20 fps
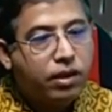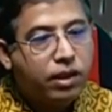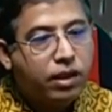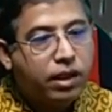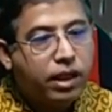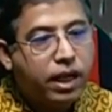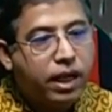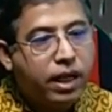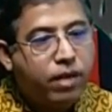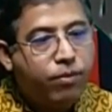
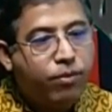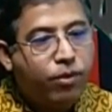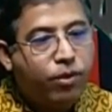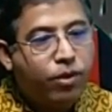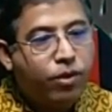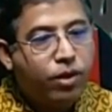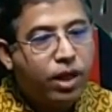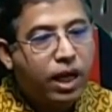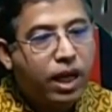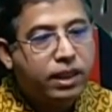Grade
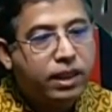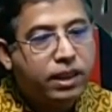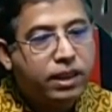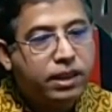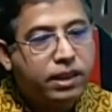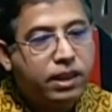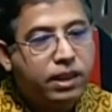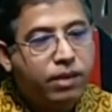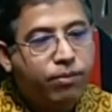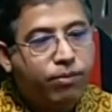4
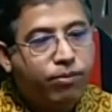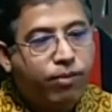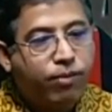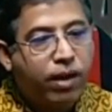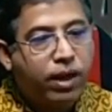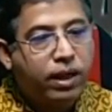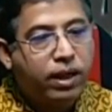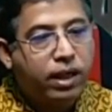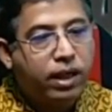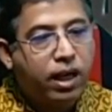extensive
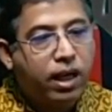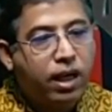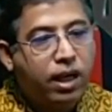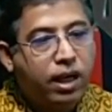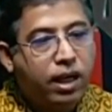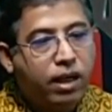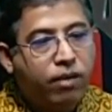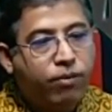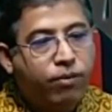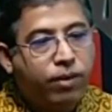bilateral
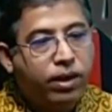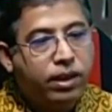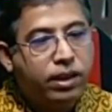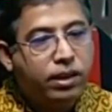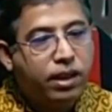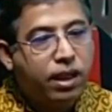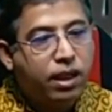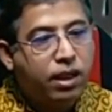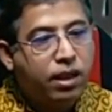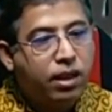
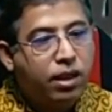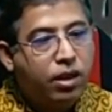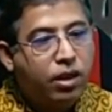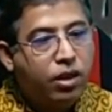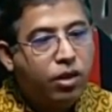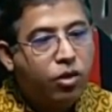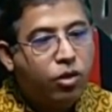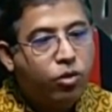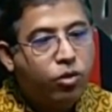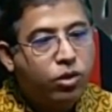implantation
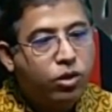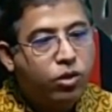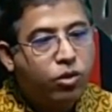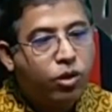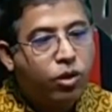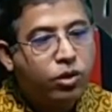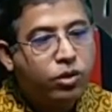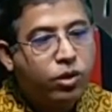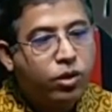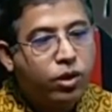with
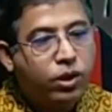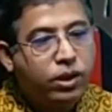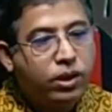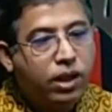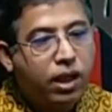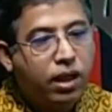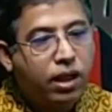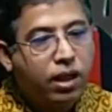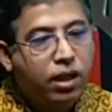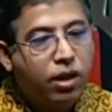
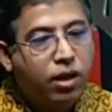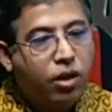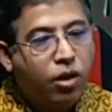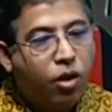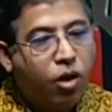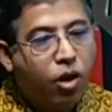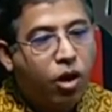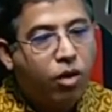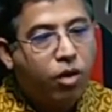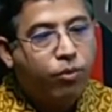consolidation
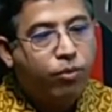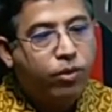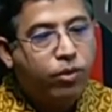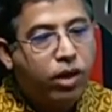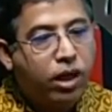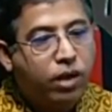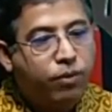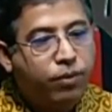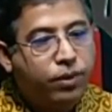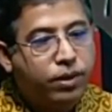or pleural
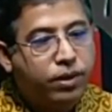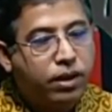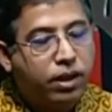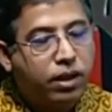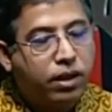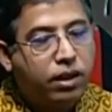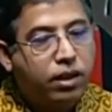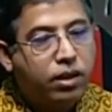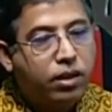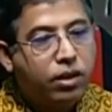effusion.
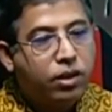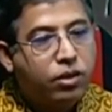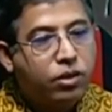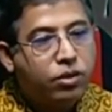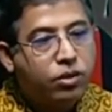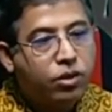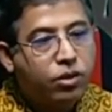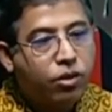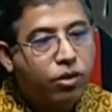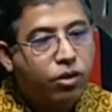
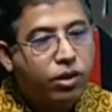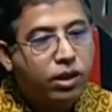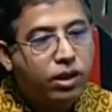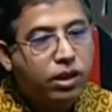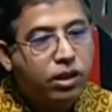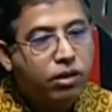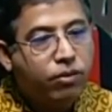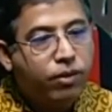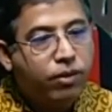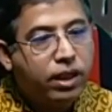So
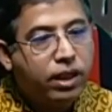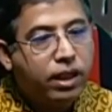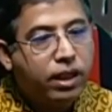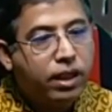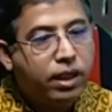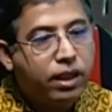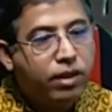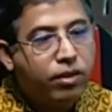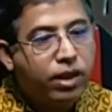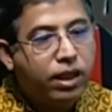you
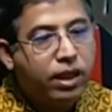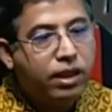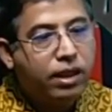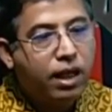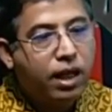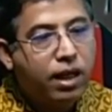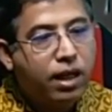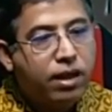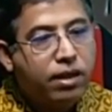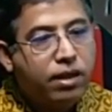get
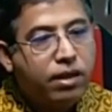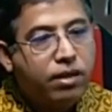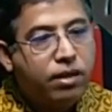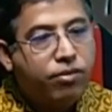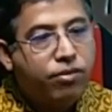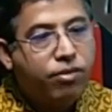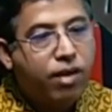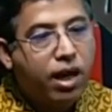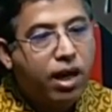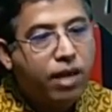the
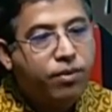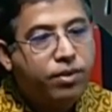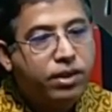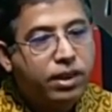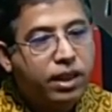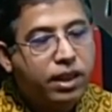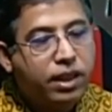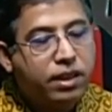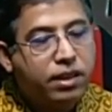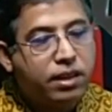5
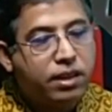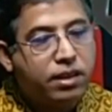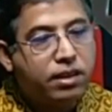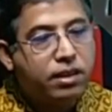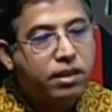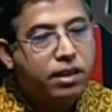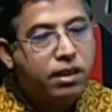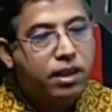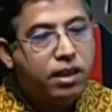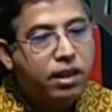stages
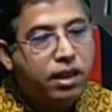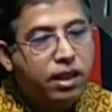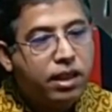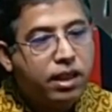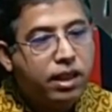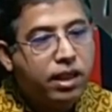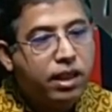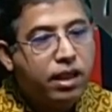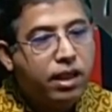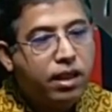
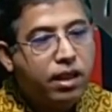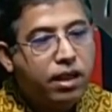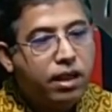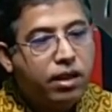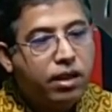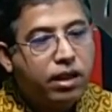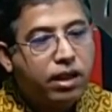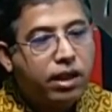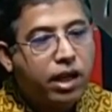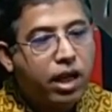in
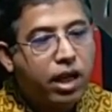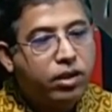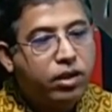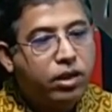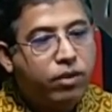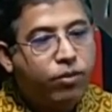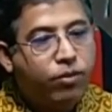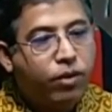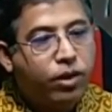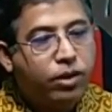kerosene
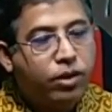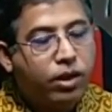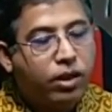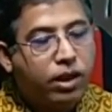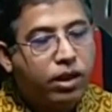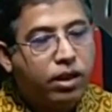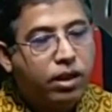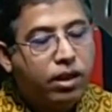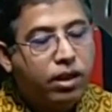poisoning.